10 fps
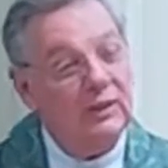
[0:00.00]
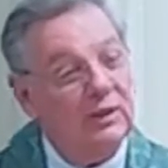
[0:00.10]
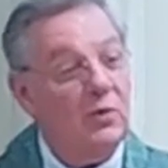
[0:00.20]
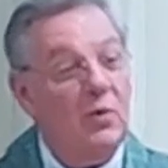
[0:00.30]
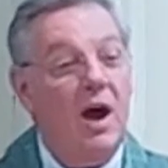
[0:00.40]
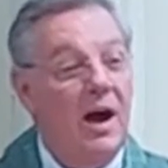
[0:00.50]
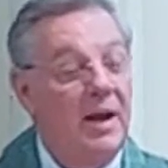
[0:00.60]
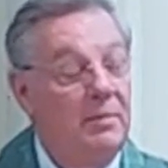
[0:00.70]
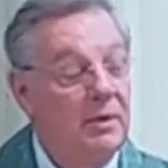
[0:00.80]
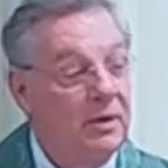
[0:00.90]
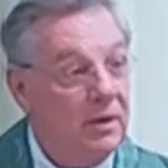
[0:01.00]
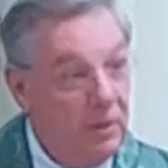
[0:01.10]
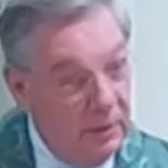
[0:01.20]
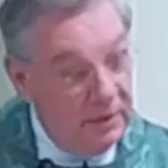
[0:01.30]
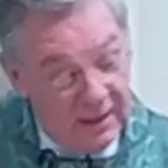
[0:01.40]
a scribe,
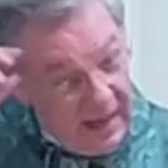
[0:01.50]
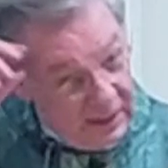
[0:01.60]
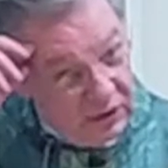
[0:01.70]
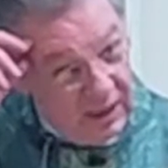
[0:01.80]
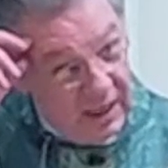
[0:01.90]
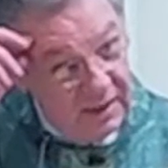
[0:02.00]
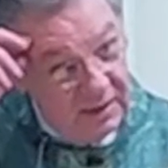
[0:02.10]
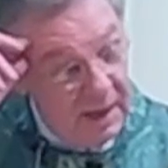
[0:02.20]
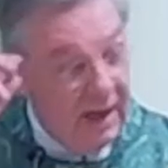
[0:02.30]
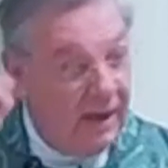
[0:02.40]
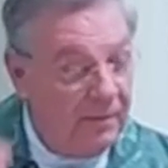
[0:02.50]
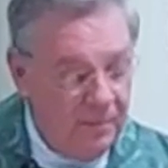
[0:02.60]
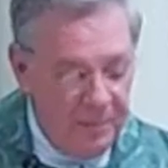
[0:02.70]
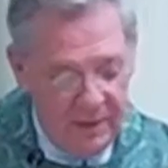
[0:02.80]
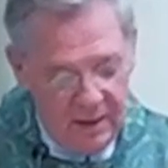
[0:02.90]
who is an educated man,